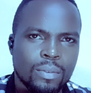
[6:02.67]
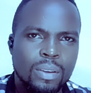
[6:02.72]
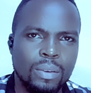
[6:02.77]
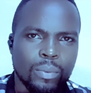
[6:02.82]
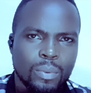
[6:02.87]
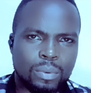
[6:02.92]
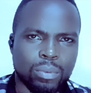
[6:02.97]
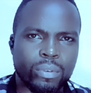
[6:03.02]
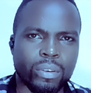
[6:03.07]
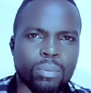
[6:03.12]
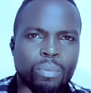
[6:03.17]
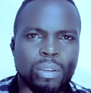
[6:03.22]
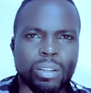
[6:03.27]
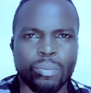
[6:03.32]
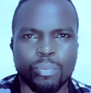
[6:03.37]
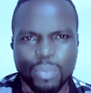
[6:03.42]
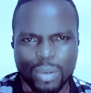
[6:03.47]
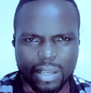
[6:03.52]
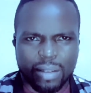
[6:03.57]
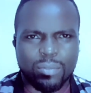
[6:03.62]
people to come
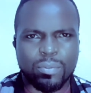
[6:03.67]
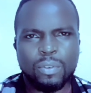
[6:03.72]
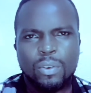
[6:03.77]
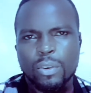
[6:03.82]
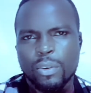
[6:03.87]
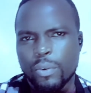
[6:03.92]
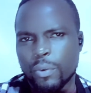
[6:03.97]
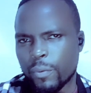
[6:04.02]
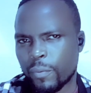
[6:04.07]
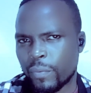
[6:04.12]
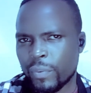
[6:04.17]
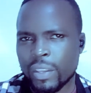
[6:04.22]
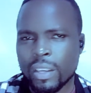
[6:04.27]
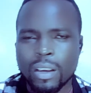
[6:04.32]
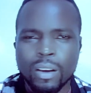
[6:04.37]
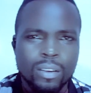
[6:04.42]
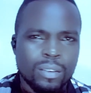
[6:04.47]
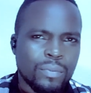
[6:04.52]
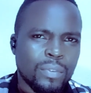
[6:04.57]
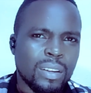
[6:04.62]
and brood for you.
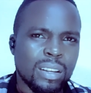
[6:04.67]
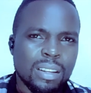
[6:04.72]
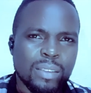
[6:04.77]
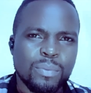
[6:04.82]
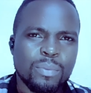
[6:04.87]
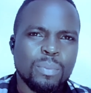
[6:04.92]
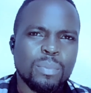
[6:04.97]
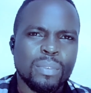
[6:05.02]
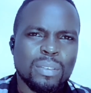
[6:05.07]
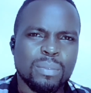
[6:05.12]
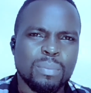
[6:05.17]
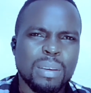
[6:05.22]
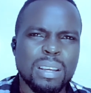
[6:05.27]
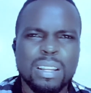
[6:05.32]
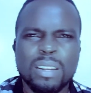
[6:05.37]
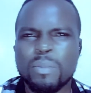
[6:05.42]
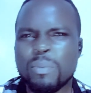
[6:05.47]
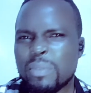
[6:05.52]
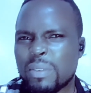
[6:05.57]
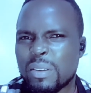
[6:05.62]
Even you will
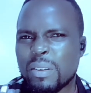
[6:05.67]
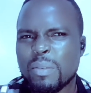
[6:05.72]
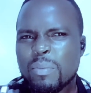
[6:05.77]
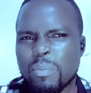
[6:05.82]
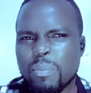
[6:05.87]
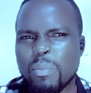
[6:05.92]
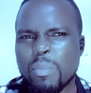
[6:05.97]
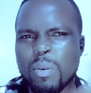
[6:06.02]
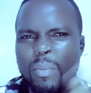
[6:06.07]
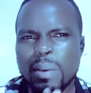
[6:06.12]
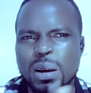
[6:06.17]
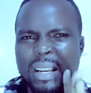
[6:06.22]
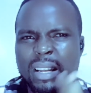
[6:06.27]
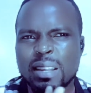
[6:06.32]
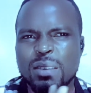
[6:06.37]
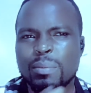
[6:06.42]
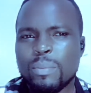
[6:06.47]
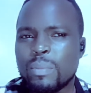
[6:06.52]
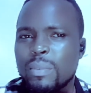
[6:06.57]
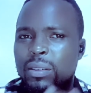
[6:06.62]
spend more money
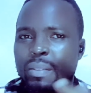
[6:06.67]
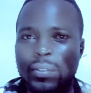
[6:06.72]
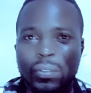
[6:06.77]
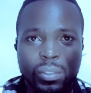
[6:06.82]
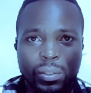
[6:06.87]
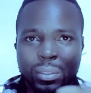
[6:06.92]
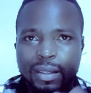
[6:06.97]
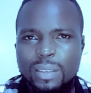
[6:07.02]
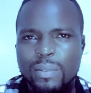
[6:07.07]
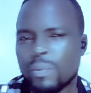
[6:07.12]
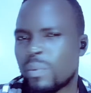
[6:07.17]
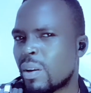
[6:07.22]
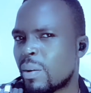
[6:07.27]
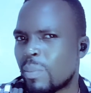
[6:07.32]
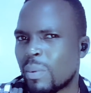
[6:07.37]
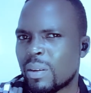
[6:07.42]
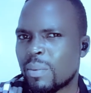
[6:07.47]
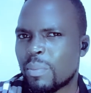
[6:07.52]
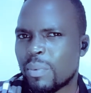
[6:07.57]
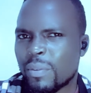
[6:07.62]
to bring those people to come
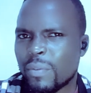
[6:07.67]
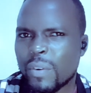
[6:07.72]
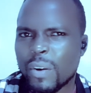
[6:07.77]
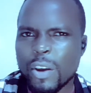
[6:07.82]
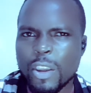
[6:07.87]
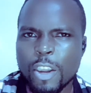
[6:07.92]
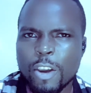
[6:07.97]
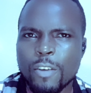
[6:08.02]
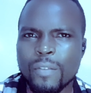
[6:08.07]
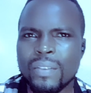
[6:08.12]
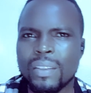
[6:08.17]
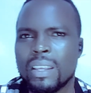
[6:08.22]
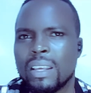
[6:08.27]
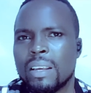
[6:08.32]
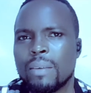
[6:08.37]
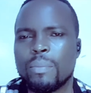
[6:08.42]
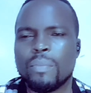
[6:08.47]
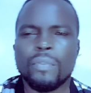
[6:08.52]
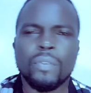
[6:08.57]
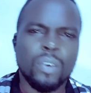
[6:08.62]
and brood for you
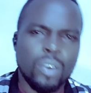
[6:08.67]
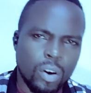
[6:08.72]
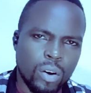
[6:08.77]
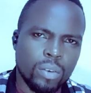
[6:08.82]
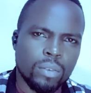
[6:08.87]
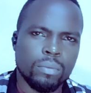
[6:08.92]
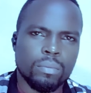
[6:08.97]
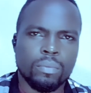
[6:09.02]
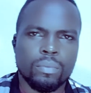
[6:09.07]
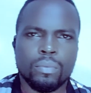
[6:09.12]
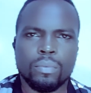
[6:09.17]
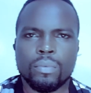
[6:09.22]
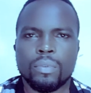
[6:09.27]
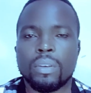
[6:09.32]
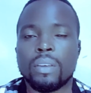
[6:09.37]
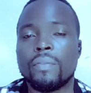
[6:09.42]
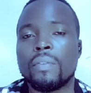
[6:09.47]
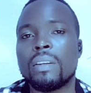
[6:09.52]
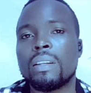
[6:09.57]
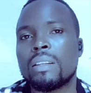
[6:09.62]
before you
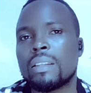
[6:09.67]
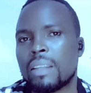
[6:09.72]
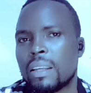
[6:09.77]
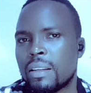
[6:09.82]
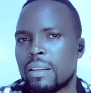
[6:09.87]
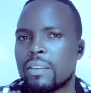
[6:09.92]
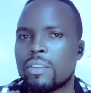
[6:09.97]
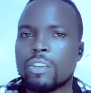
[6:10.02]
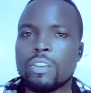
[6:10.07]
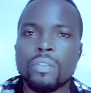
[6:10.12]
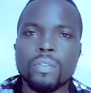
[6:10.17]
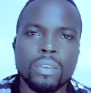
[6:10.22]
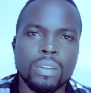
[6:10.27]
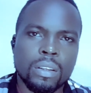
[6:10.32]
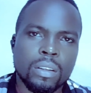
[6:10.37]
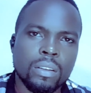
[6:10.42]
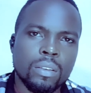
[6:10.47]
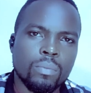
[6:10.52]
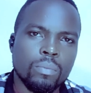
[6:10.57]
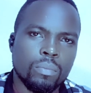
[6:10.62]
even start
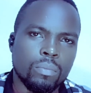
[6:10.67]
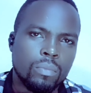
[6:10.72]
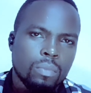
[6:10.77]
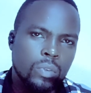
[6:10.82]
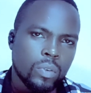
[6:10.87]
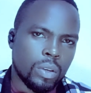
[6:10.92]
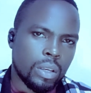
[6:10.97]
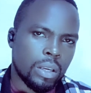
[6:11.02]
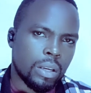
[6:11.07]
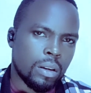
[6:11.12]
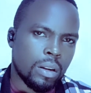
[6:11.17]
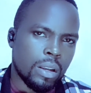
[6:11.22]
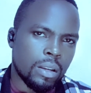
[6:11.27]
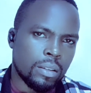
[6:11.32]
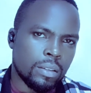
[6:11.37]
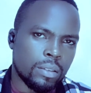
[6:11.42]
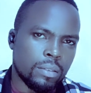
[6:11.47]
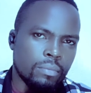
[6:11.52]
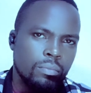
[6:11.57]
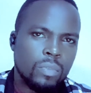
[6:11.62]
selling your
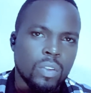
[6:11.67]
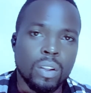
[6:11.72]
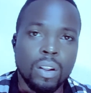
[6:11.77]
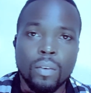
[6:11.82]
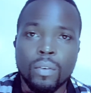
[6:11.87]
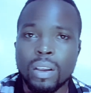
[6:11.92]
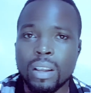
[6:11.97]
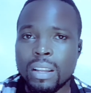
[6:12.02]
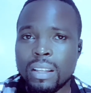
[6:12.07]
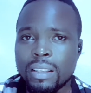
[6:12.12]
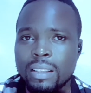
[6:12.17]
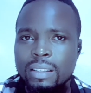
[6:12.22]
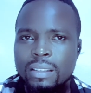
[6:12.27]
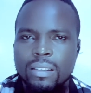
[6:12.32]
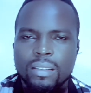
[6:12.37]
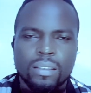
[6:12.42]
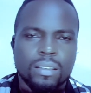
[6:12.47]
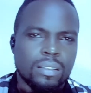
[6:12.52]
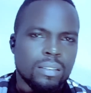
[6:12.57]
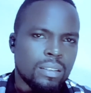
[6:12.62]
products, selling
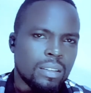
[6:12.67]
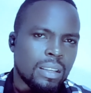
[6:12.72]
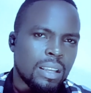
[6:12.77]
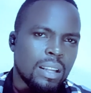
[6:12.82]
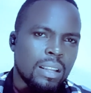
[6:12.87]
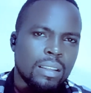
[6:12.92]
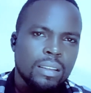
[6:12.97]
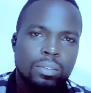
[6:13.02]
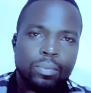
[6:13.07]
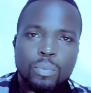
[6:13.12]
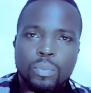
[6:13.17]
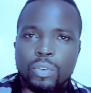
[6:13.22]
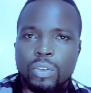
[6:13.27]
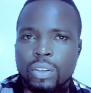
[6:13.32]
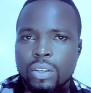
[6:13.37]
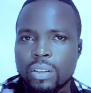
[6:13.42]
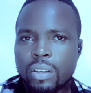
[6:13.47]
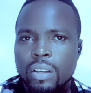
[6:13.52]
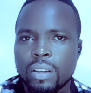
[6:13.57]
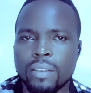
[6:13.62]
eggs, selling your
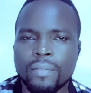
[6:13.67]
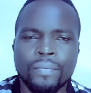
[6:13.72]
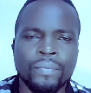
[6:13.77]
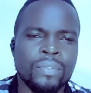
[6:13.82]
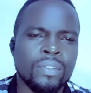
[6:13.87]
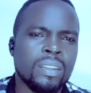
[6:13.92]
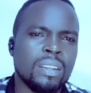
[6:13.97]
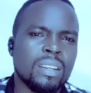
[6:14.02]
chicken,